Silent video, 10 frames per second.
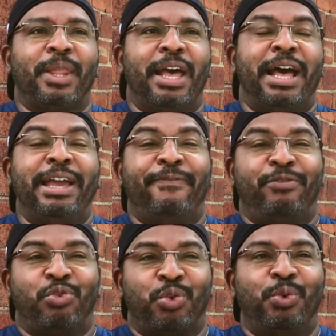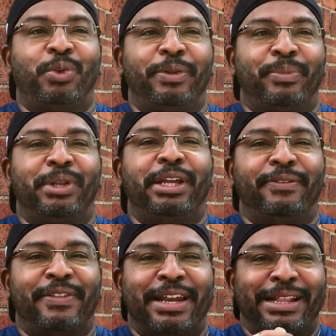I truly
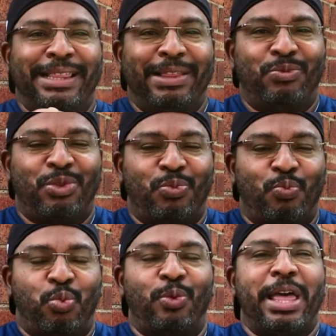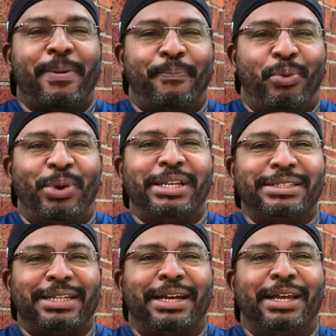believe that at that point
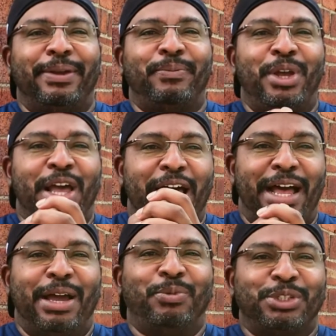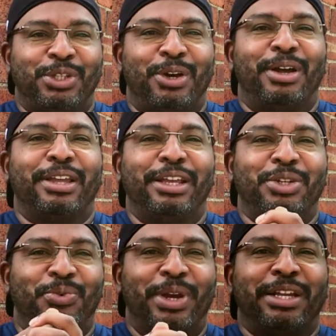in time, I was talking
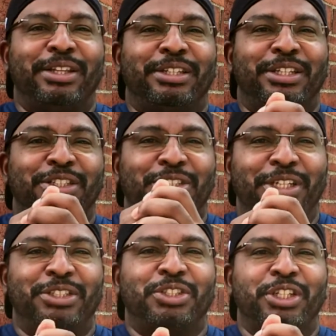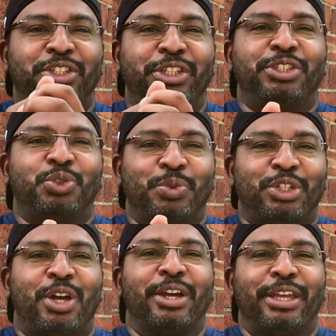directly to Jesus, and Jesus was
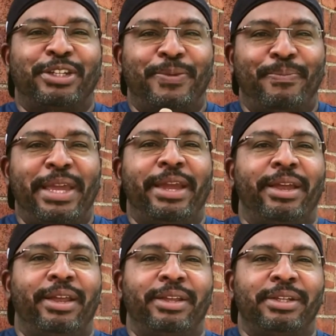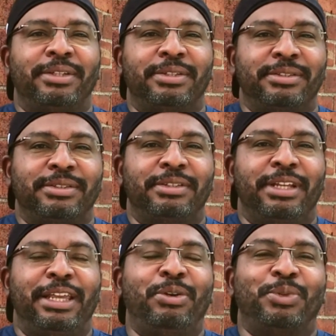talking to me.
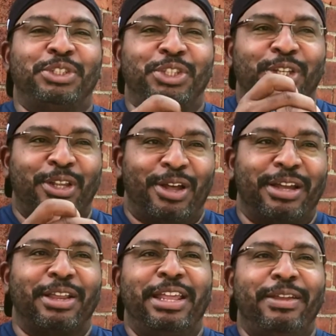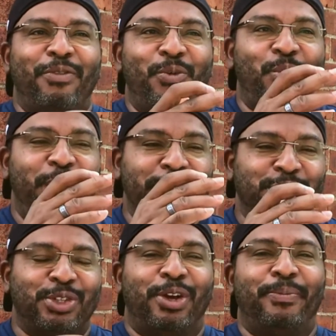He was talking, he
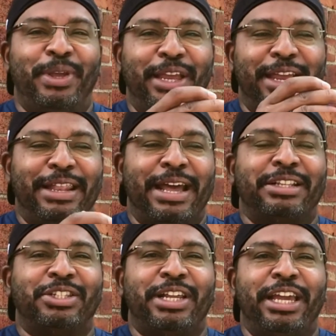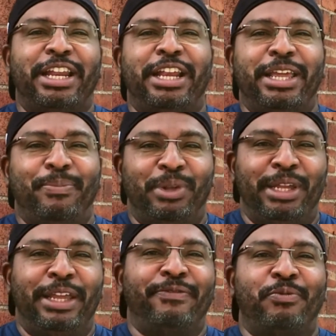saw me in that state, and he
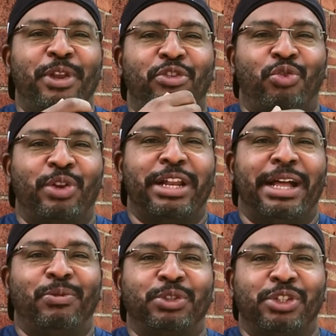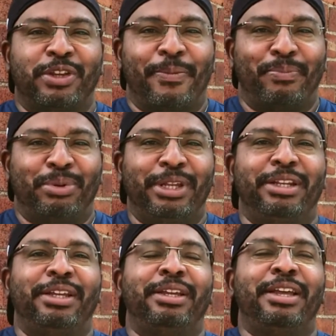believed that I was
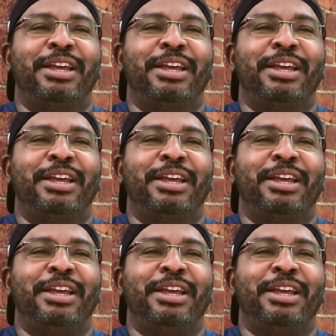completely